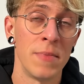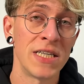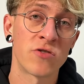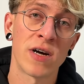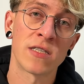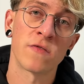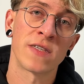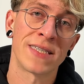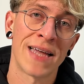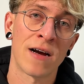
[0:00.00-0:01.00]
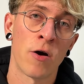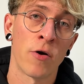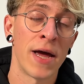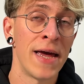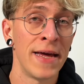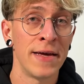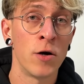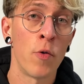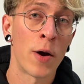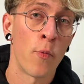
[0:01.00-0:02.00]
Main strengths of this deck are A,
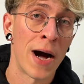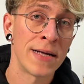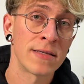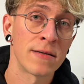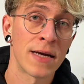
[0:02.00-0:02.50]
going wide,